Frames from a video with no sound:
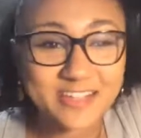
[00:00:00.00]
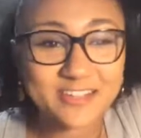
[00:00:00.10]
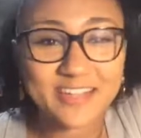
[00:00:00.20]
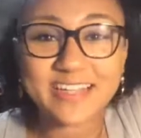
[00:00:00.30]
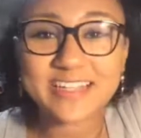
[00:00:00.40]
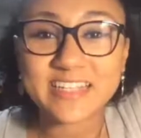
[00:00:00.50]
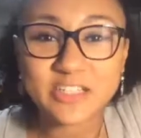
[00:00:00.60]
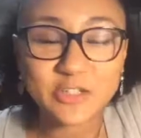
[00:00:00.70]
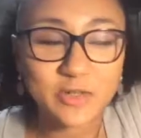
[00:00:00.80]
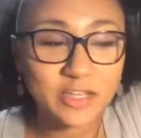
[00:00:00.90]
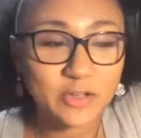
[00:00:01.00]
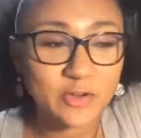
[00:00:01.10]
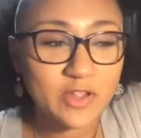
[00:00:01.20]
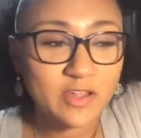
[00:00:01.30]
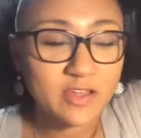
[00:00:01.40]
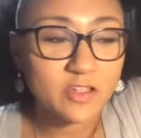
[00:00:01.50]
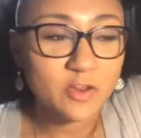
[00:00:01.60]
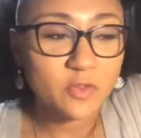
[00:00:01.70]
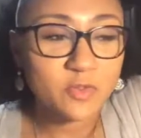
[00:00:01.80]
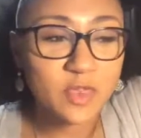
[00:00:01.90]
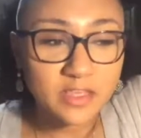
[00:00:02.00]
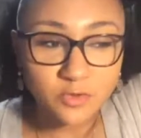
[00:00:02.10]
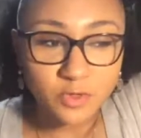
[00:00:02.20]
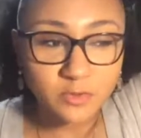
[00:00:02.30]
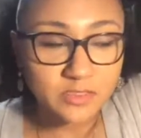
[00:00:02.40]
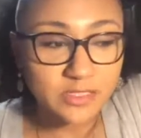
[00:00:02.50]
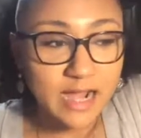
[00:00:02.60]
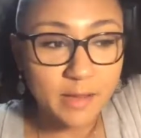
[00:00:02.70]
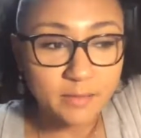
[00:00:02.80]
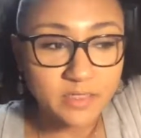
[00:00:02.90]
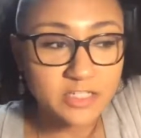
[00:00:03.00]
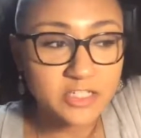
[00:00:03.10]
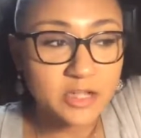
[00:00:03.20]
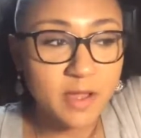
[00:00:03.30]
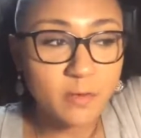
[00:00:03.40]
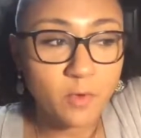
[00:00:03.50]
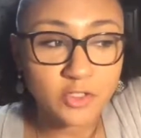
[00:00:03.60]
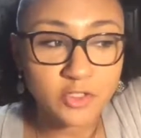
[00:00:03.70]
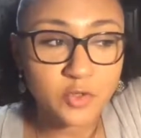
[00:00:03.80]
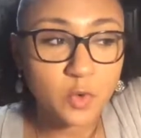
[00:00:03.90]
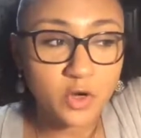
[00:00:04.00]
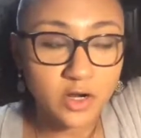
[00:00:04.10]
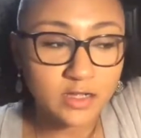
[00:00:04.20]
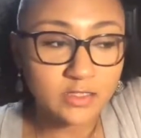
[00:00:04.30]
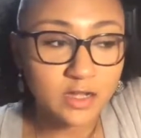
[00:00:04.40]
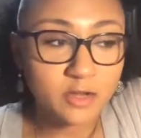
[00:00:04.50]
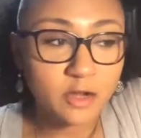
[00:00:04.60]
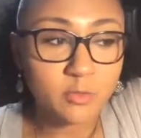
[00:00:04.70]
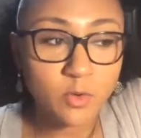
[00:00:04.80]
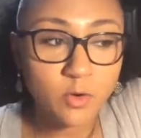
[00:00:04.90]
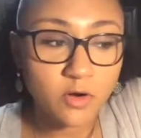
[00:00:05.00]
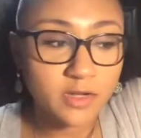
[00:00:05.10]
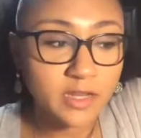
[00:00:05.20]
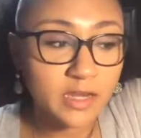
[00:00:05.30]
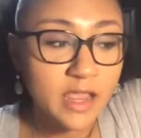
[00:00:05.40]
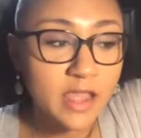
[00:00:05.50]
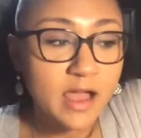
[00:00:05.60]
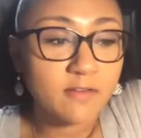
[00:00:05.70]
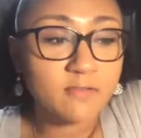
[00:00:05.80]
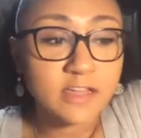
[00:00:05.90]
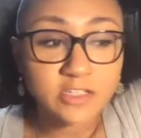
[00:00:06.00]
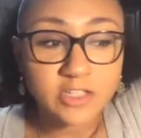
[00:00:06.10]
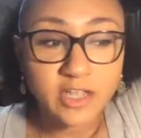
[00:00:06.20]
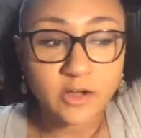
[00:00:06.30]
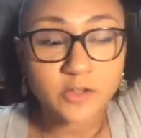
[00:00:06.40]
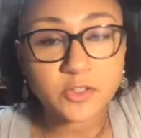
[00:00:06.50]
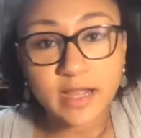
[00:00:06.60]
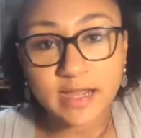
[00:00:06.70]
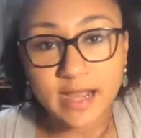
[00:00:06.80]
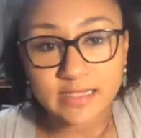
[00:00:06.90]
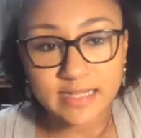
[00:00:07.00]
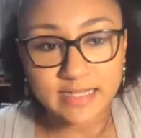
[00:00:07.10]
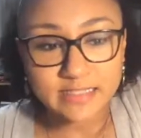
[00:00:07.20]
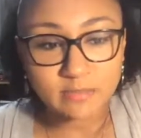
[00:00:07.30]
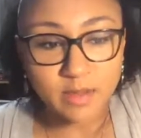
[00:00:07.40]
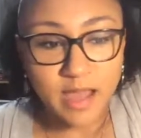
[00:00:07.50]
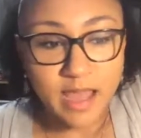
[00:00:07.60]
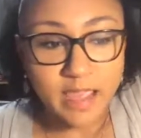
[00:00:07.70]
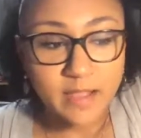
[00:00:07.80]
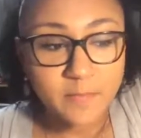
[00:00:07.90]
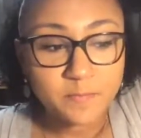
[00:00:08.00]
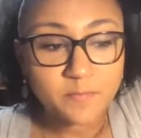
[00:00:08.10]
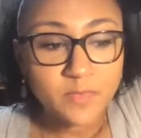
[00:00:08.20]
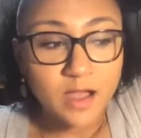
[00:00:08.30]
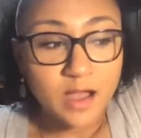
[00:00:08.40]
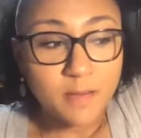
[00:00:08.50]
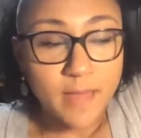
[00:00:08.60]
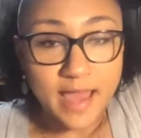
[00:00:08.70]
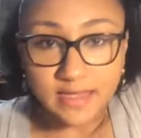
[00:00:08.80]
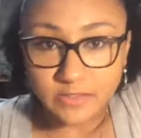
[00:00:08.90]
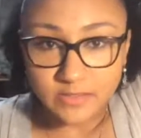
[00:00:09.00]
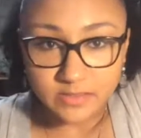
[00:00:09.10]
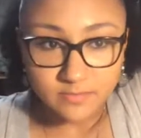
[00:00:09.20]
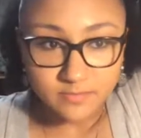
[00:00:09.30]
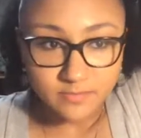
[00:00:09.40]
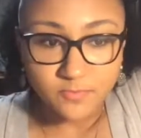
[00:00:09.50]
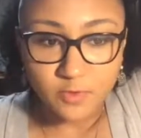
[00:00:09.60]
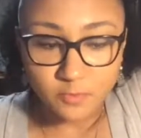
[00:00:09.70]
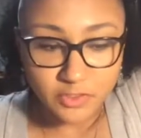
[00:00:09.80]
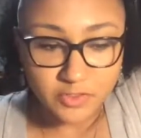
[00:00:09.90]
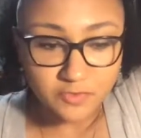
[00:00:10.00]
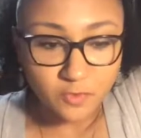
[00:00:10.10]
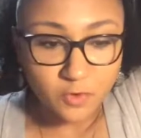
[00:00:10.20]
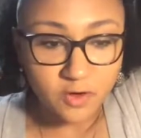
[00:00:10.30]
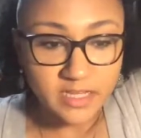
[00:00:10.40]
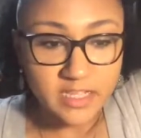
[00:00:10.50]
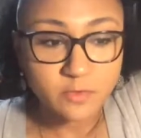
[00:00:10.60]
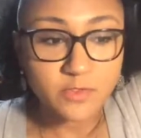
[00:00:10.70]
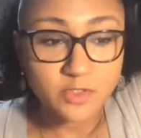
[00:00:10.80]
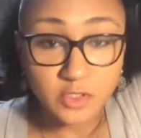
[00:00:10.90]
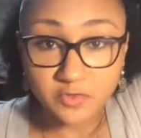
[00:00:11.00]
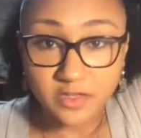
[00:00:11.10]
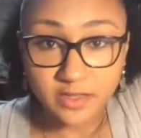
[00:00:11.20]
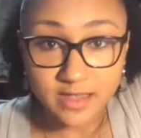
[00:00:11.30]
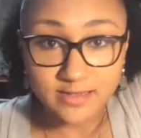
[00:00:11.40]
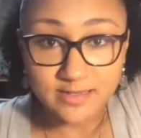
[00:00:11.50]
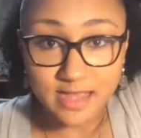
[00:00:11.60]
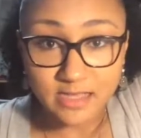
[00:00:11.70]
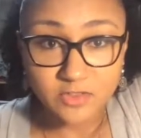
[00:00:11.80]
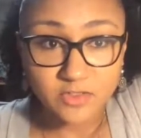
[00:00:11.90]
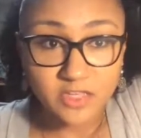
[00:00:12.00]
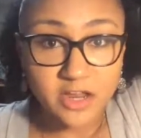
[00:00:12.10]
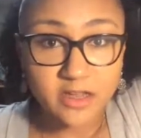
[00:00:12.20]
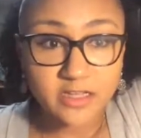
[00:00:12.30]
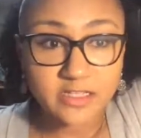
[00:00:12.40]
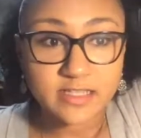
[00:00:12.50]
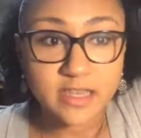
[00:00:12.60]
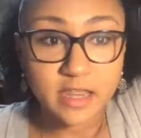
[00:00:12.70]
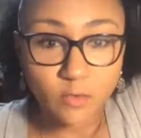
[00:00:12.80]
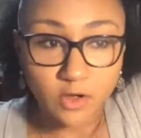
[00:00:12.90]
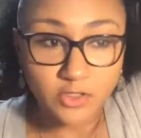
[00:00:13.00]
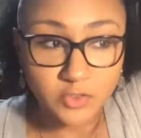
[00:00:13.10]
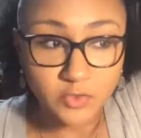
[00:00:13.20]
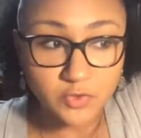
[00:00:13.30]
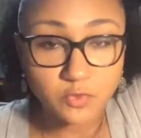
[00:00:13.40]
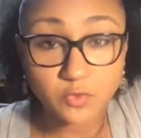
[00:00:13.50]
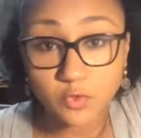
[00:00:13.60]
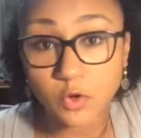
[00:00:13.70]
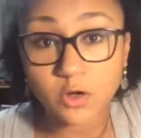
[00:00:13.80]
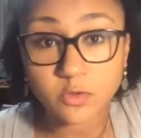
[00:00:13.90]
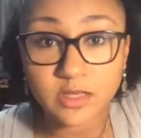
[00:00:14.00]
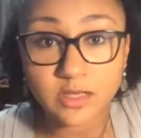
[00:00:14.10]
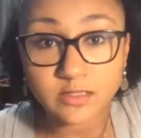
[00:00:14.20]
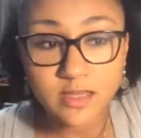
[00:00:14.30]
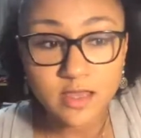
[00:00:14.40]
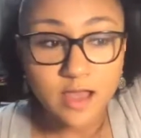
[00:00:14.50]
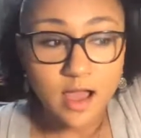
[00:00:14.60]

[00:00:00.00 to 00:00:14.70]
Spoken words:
Secretary. I need you. Like, you're you know, the things you were able to accomplish. I want you to work on our board. And eventually I also got contacted by Matt Nelson from Region 4, and he was serving again as national chair, and he said, I want you to work with us.